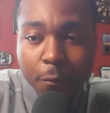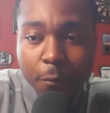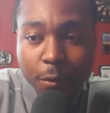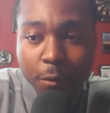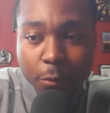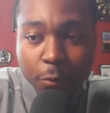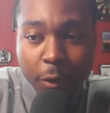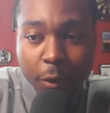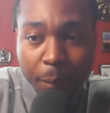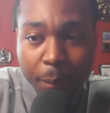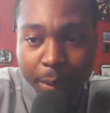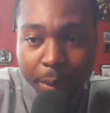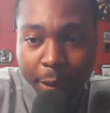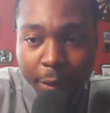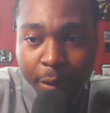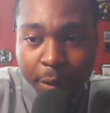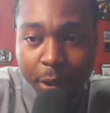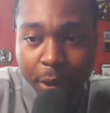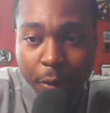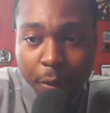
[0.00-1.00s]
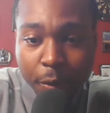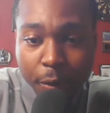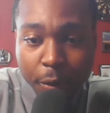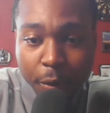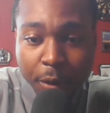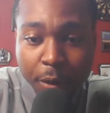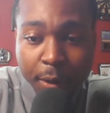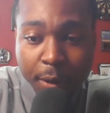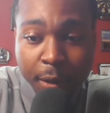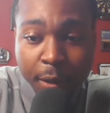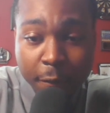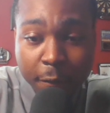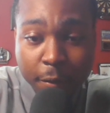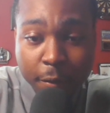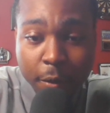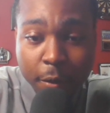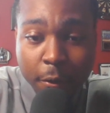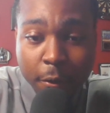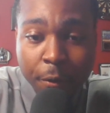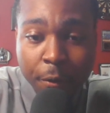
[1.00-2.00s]
was a great player there, good enough
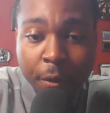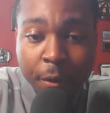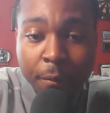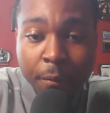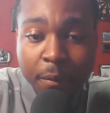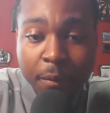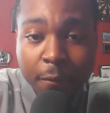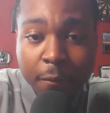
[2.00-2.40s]
to earn him